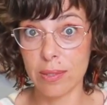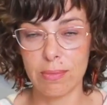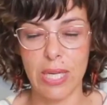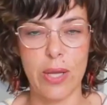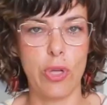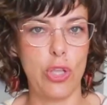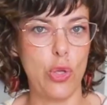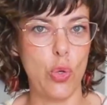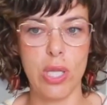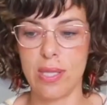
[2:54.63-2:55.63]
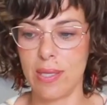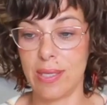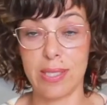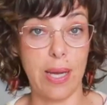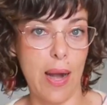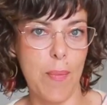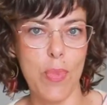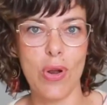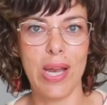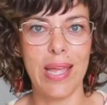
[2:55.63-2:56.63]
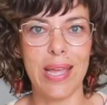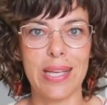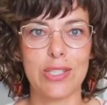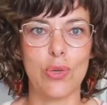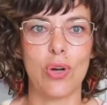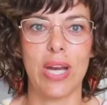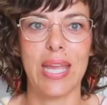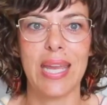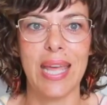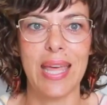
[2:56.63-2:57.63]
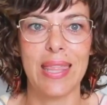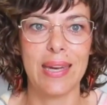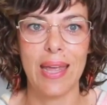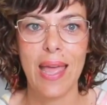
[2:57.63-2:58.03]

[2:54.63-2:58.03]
like when you eat scrambled eggs or any other